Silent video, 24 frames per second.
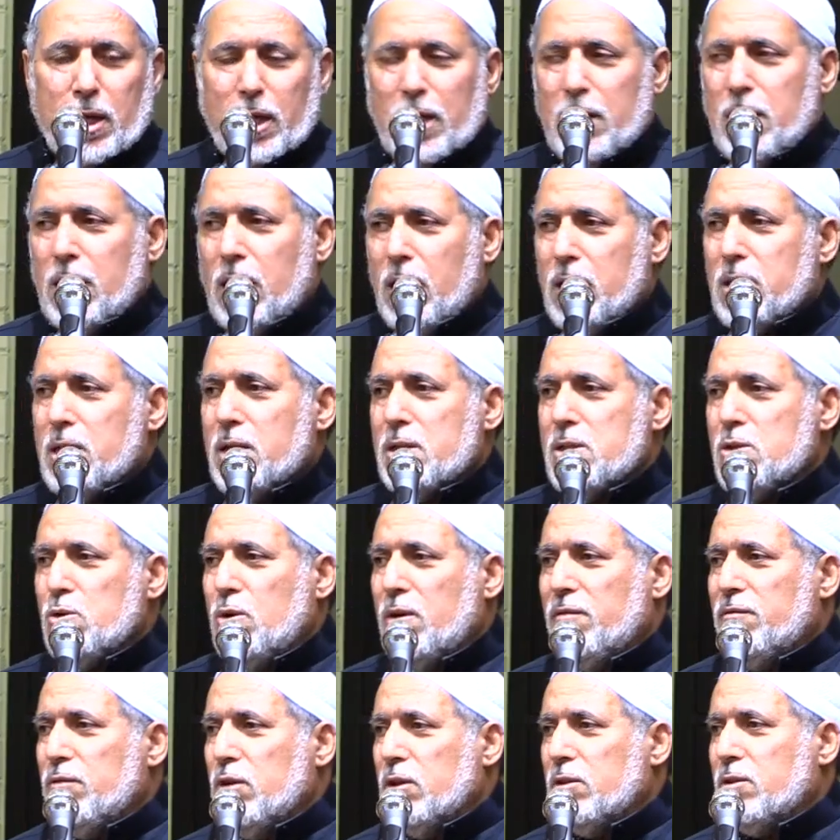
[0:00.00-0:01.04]
and others who
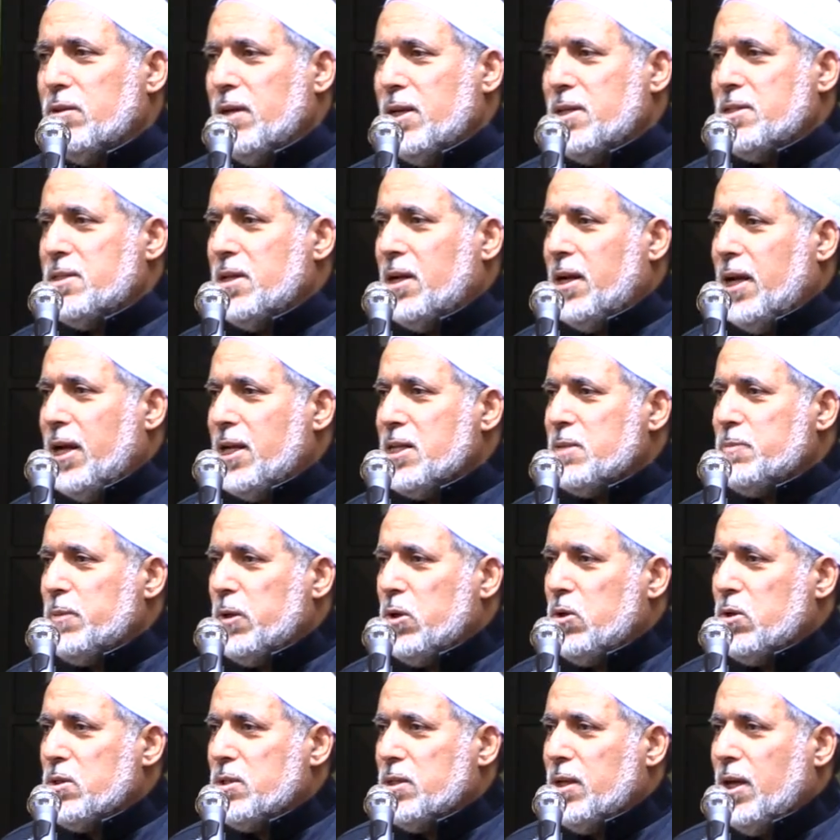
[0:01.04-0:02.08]
have not raised their hands
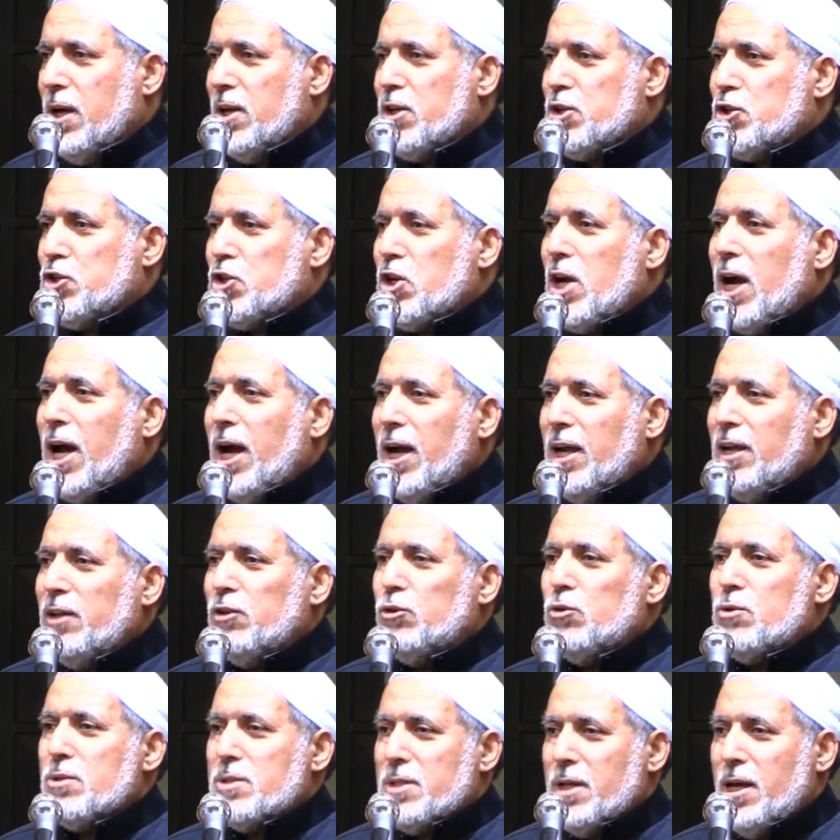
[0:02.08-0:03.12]
because they are shy
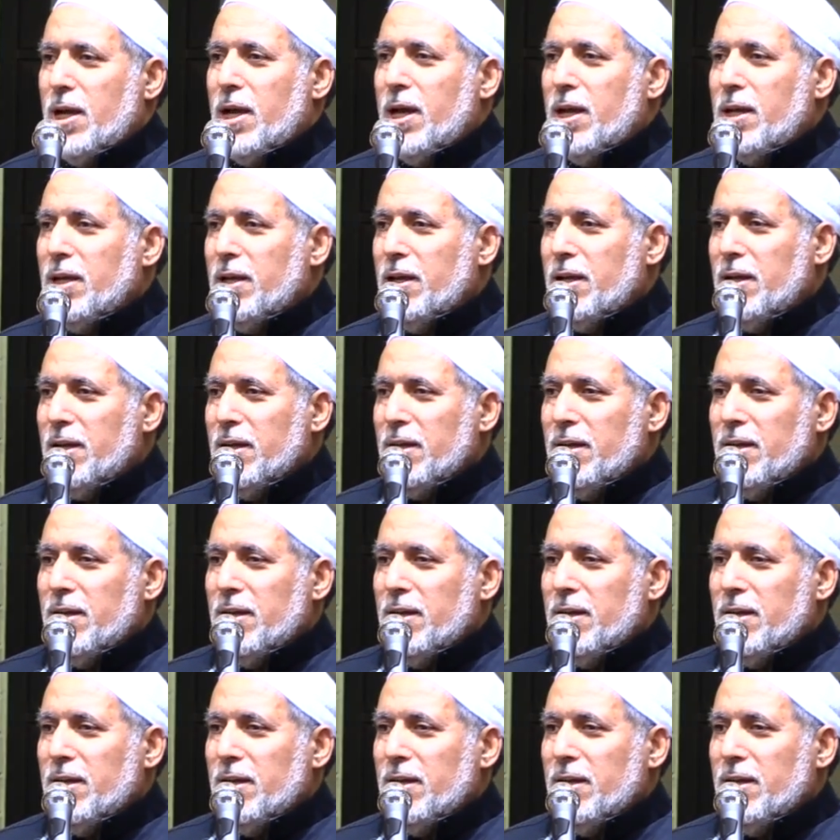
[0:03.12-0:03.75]
to say,